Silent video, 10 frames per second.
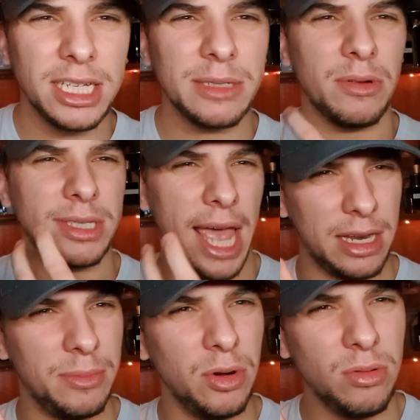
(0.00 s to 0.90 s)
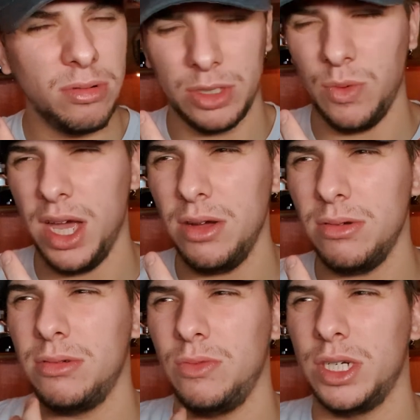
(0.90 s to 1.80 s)
of smells edible as
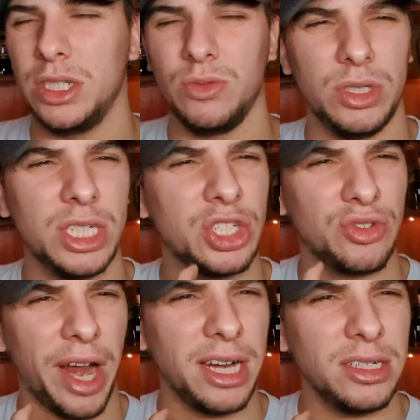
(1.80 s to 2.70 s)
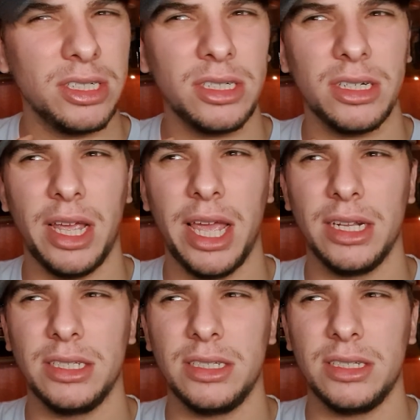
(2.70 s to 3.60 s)
well, which is strange.
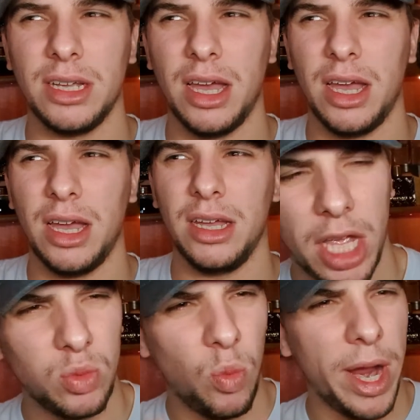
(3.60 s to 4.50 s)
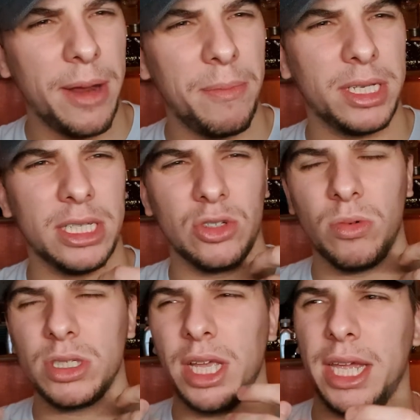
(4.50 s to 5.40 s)
It's weird because it's
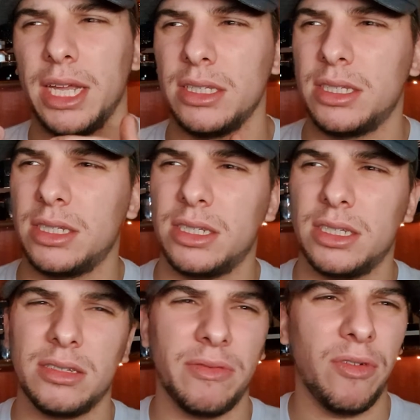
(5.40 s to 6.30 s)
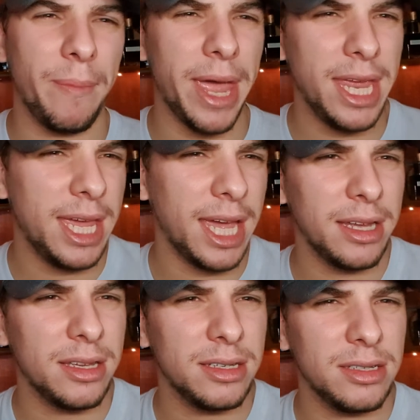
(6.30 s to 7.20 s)
almost like it's for
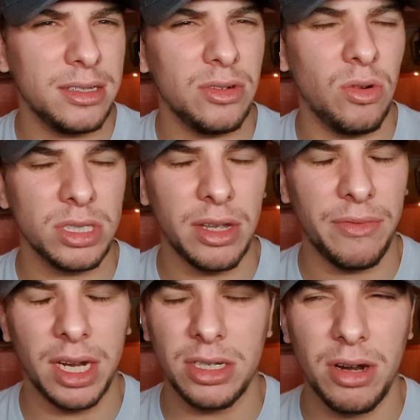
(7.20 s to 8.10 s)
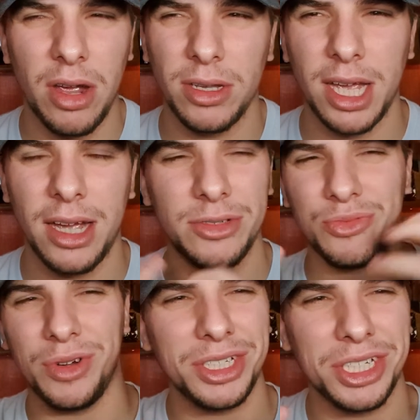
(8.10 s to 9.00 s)
baking or something. I don't know.
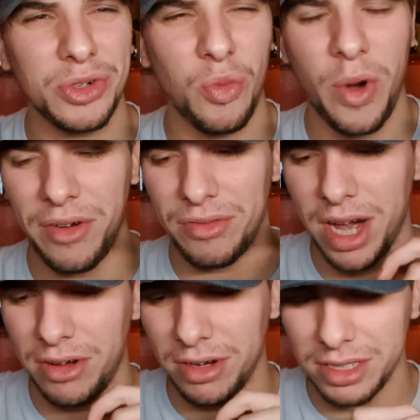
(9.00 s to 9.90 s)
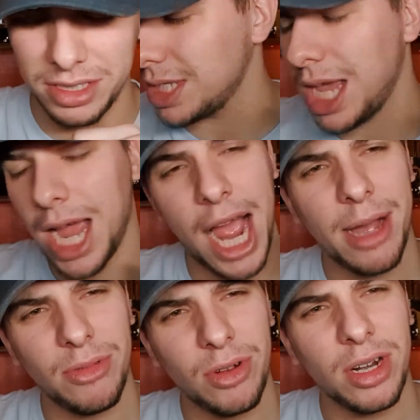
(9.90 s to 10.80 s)
It's just a weird fragrance.
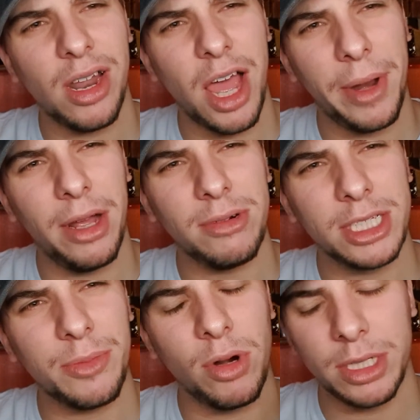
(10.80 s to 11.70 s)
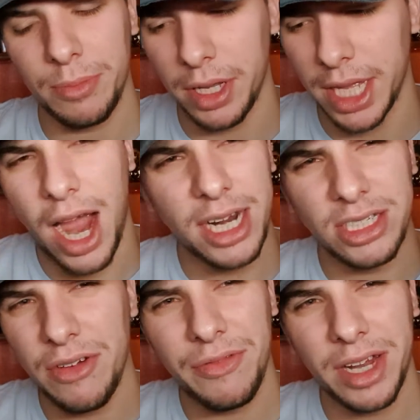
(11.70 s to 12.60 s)
I'm not going to lie, I'm a little disappointed by that. I
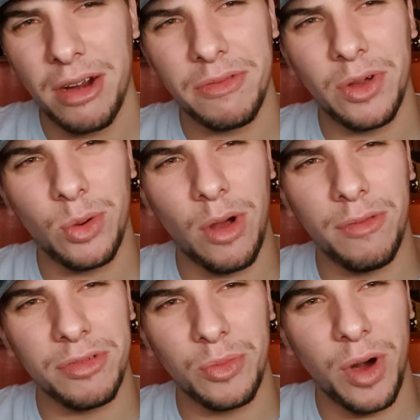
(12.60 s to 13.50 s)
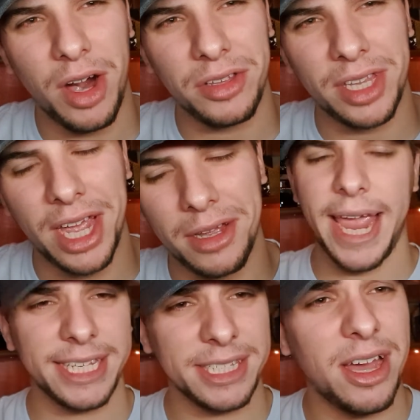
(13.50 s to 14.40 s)
don't think I'd feel confident wearing that.
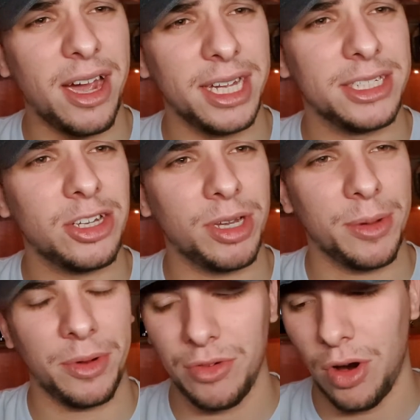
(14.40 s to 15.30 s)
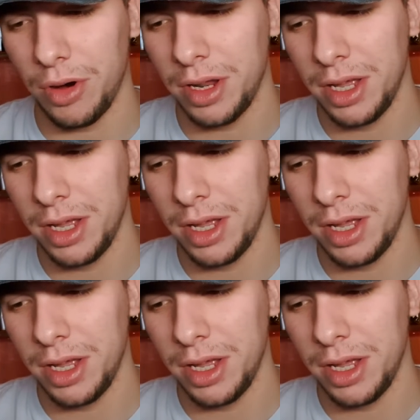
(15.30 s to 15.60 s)
It's nice, don't get me wrong.